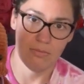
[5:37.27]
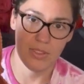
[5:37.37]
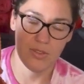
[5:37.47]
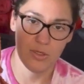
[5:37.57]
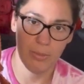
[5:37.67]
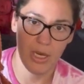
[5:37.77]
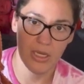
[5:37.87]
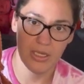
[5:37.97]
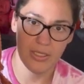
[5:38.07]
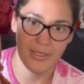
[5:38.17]
Mr.
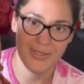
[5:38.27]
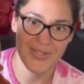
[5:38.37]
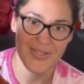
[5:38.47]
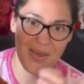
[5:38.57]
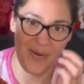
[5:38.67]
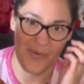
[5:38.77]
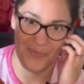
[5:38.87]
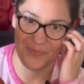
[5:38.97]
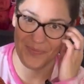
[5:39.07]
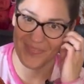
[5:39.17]
Baca didn't sell.
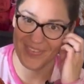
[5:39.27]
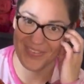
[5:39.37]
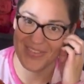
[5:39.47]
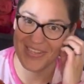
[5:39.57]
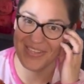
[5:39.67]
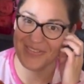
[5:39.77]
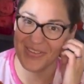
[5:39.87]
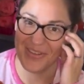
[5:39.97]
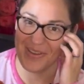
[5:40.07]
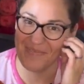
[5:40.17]
I won't say his
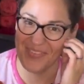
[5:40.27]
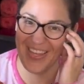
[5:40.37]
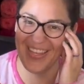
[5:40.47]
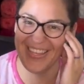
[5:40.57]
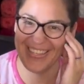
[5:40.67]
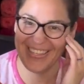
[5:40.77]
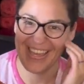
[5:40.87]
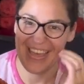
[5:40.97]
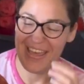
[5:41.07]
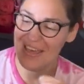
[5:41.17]
full name.
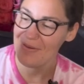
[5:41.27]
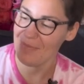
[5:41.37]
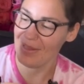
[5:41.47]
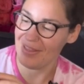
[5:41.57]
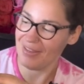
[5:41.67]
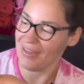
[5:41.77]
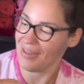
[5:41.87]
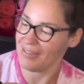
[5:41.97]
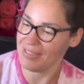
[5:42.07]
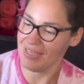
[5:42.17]
But
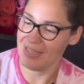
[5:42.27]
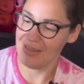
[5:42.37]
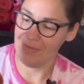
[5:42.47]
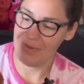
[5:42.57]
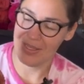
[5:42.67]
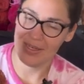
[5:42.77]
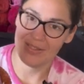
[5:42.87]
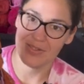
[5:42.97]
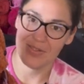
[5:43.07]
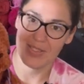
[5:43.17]
yeah, it's him and then
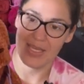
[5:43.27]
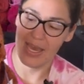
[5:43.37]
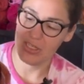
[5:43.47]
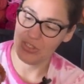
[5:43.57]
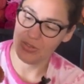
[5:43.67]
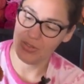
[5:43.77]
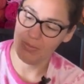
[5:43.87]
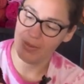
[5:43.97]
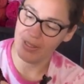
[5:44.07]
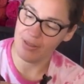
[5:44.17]
his little
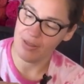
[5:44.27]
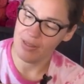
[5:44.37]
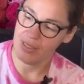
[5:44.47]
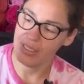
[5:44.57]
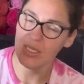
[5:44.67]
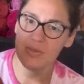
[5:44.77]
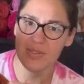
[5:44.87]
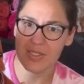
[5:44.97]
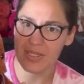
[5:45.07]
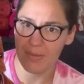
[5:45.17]
satchel. But he was
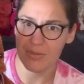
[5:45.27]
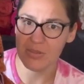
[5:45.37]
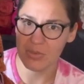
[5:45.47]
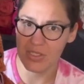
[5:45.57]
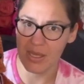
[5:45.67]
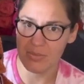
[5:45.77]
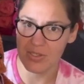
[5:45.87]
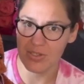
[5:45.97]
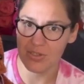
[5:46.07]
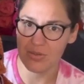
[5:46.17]
looked at multiple
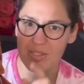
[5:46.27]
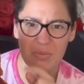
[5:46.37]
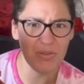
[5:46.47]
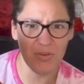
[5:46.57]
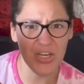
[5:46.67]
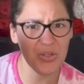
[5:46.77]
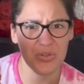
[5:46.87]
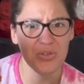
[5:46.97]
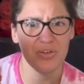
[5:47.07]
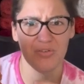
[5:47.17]
times too. Same with Freddy
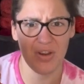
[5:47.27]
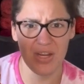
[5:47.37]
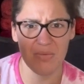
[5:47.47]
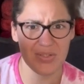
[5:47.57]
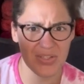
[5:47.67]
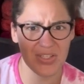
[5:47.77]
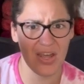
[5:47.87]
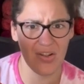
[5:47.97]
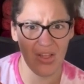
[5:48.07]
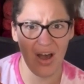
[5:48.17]
Krueger. Freddy was looked
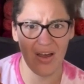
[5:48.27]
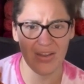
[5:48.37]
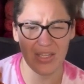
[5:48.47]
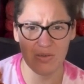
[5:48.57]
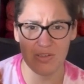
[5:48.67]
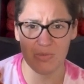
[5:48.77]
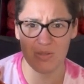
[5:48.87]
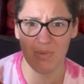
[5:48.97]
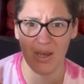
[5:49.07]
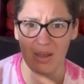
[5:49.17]
at a lot, and he was
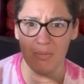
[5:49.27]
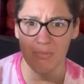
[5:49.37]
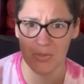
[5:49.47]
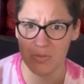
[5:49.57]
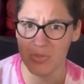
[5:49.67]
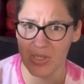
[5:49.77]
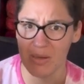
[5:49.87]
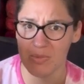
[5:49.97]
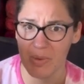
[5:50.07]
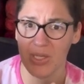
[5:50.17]
almost bought multiple
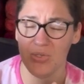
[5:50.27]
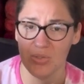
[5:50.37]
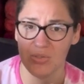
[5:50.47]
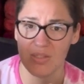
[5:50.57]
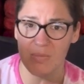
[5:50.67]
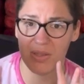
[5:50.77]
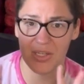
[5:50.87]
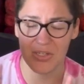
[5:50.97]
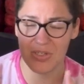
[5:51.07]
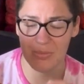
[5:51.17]
times by adults, but
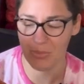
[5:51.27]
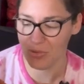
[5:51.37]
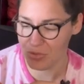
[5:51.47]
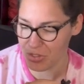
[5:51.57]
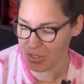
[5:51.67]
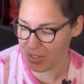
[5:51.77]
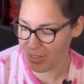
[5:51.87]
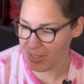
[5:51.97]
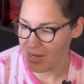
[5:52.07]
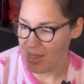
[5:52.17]
they just didn't pull the trigger
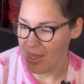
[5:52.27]
on it.